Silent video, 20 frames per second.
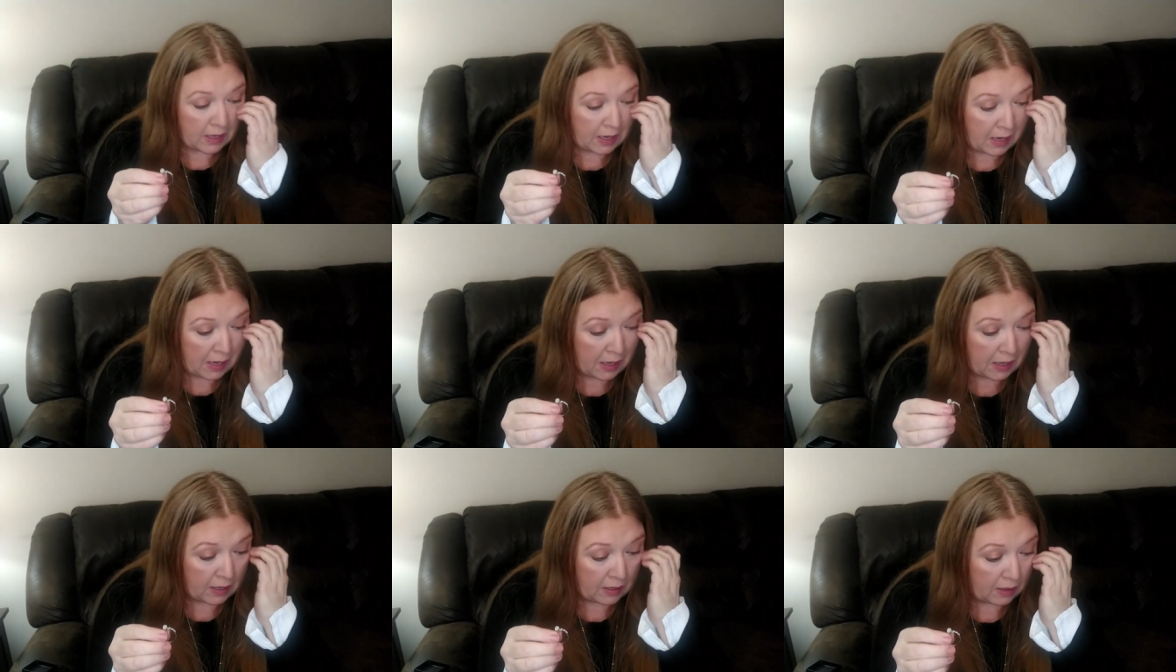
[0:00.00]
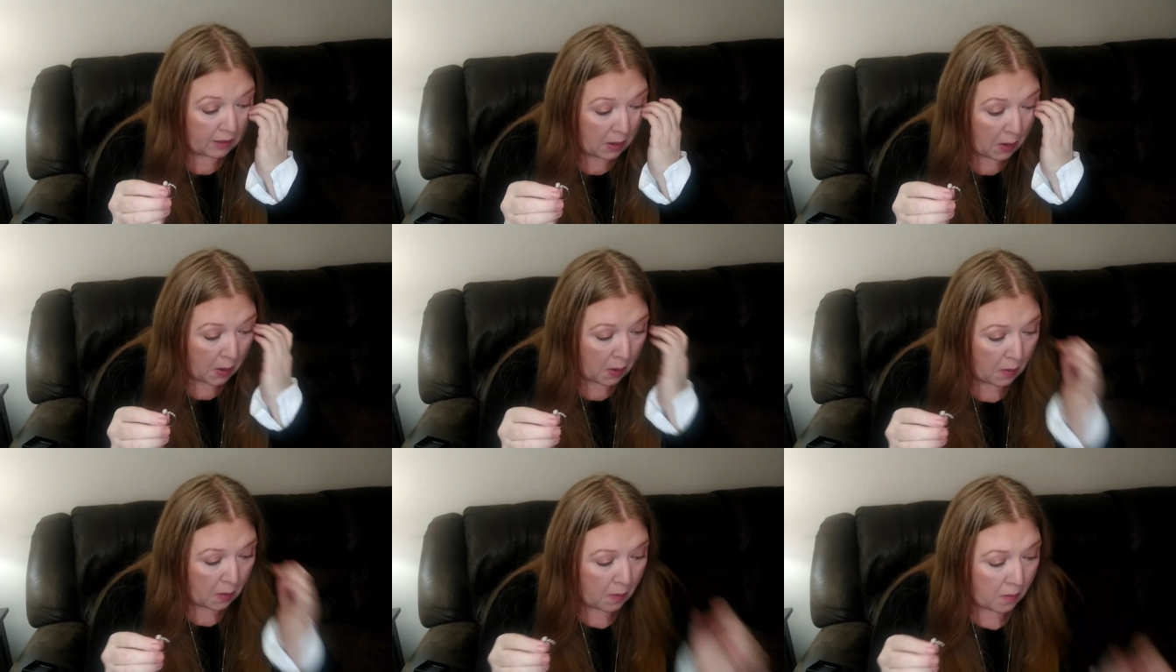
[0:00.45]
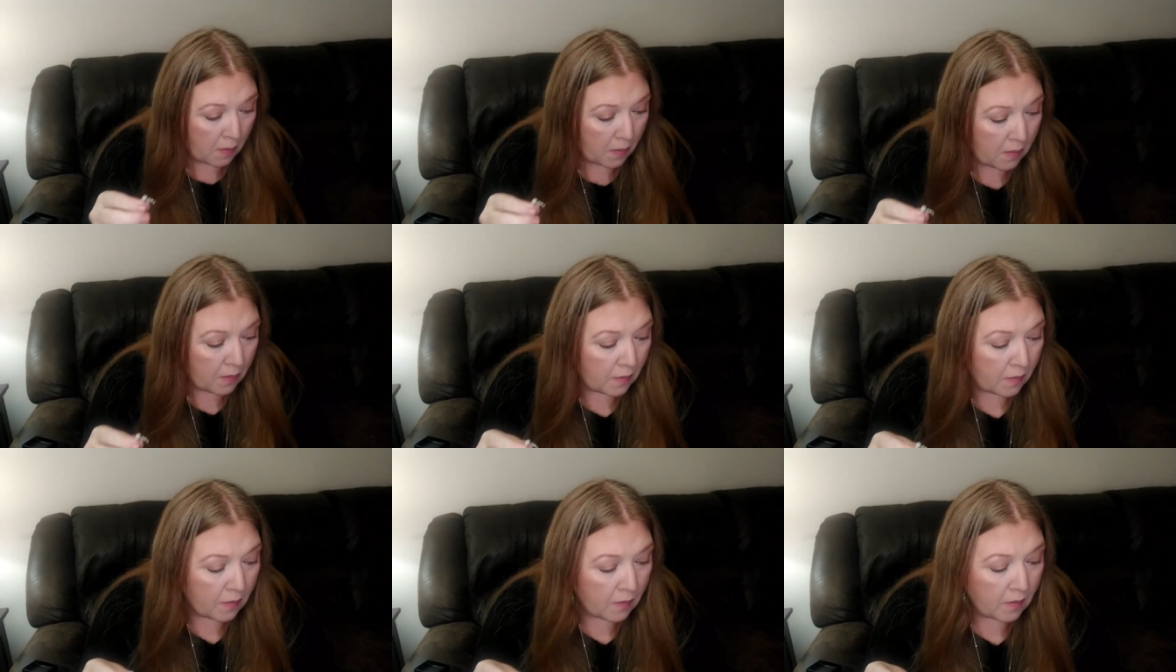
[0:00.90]
a,
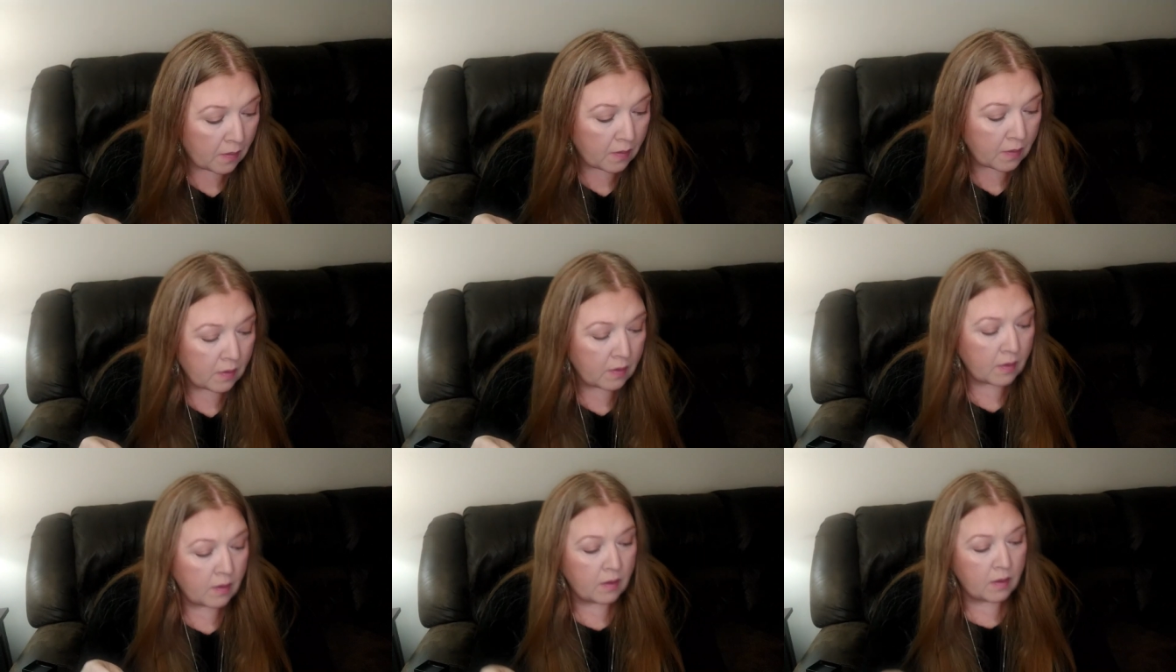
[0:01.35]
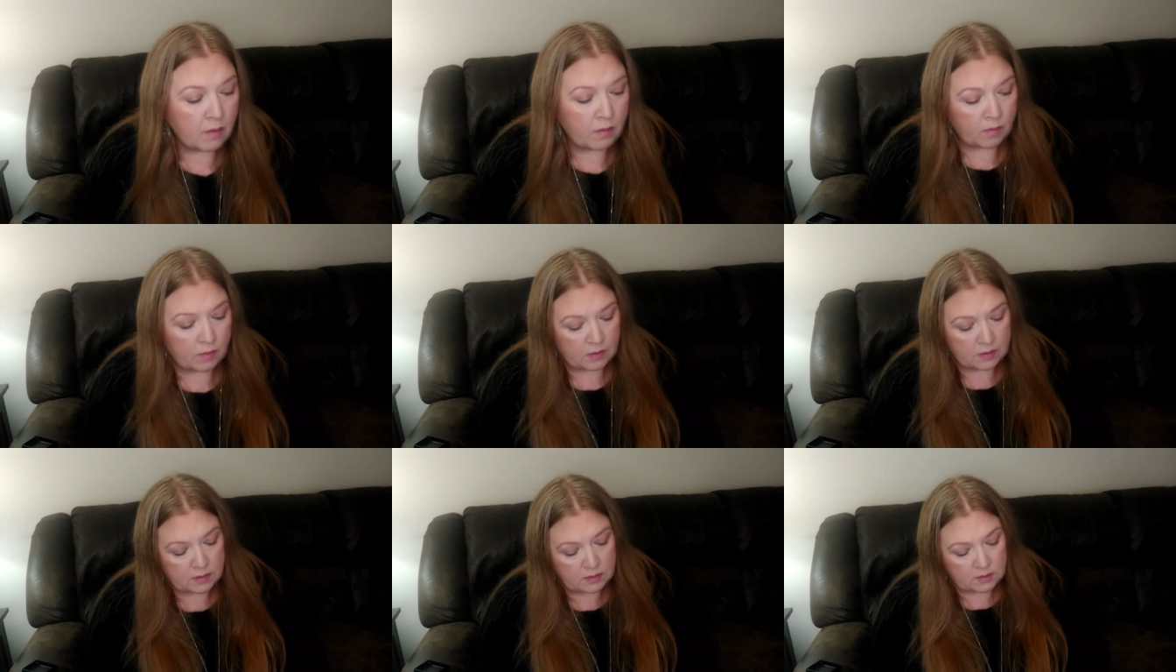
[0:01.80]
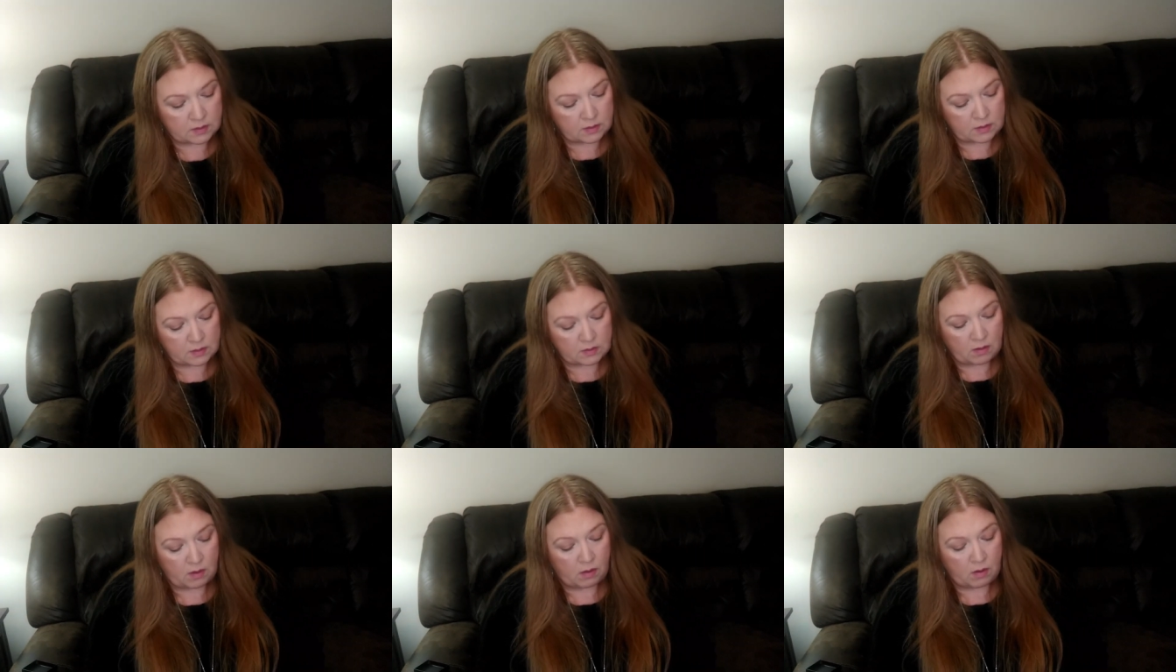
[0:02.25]
what is
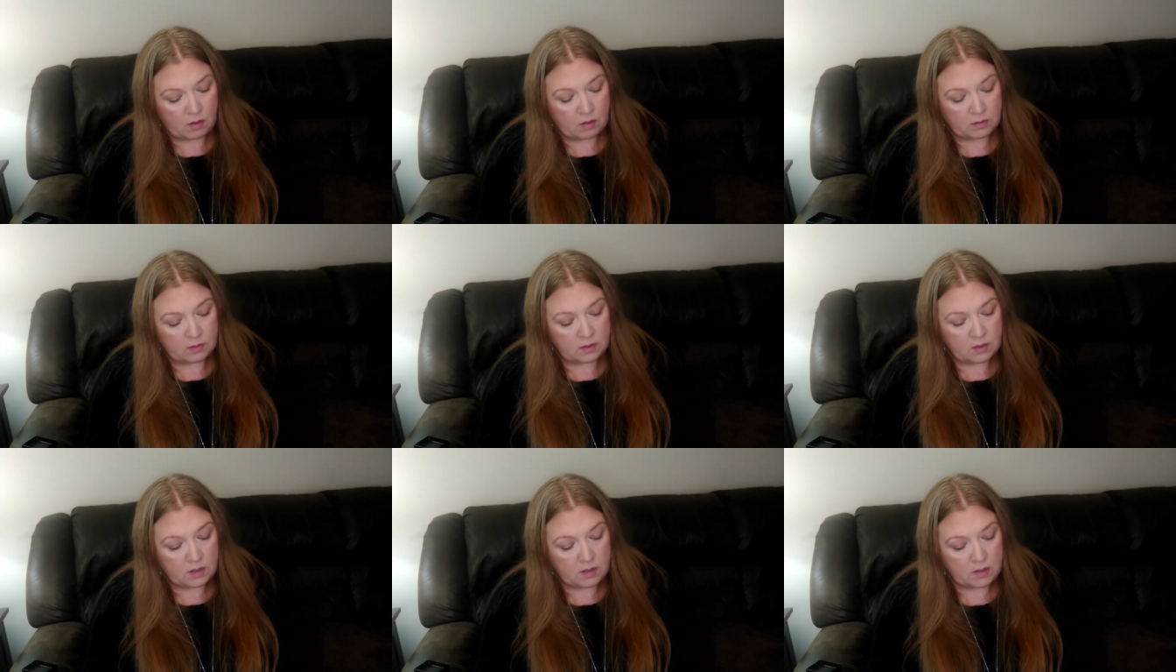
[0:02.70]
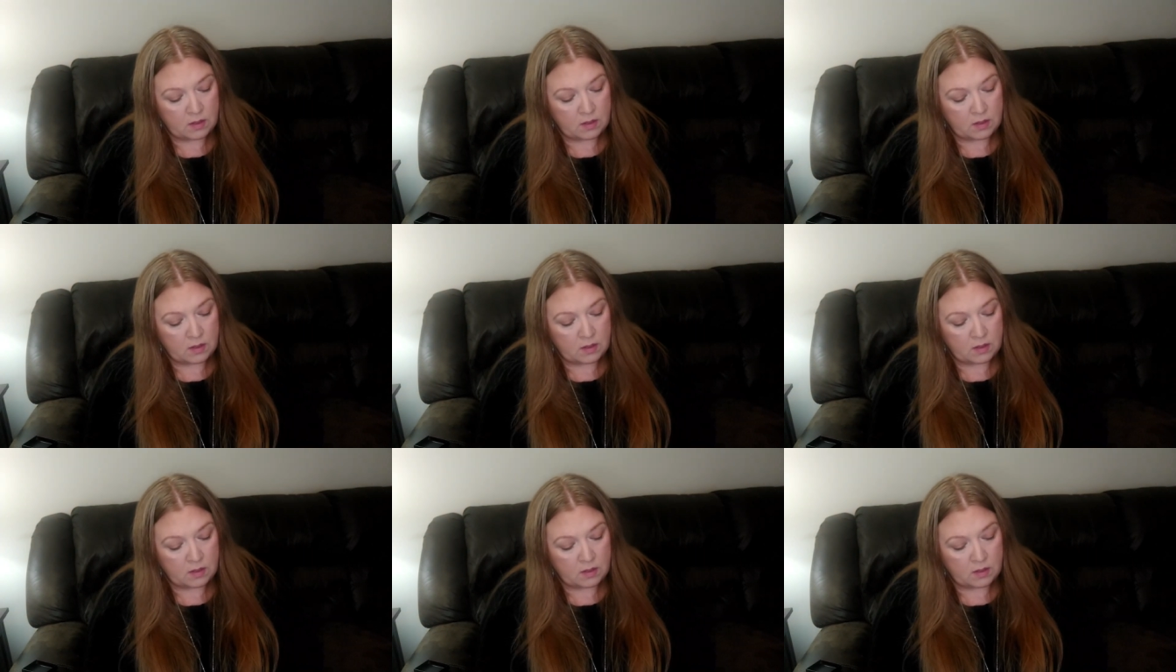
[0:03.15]
this called?